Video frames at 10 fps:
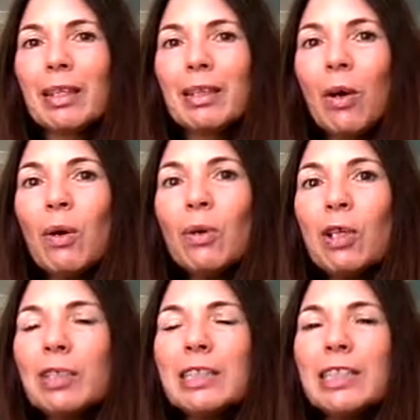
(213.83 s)
the whole
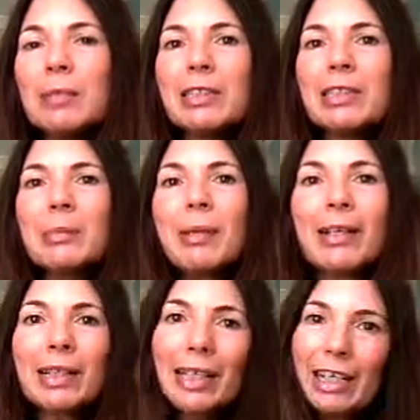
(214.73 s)
concept is
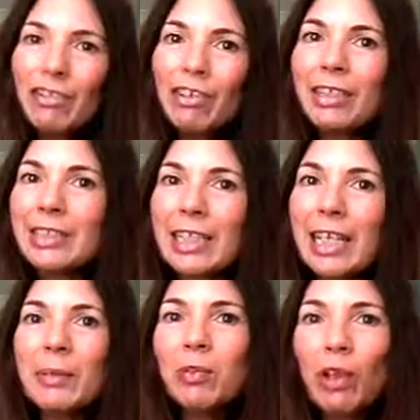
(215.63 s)
about catching the
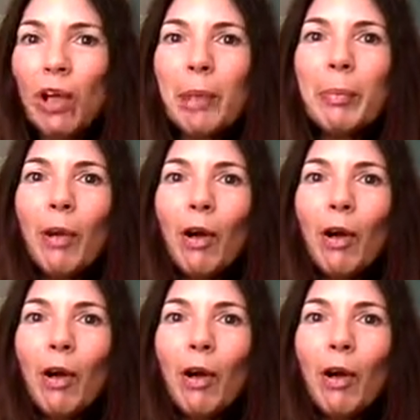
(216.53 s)
same type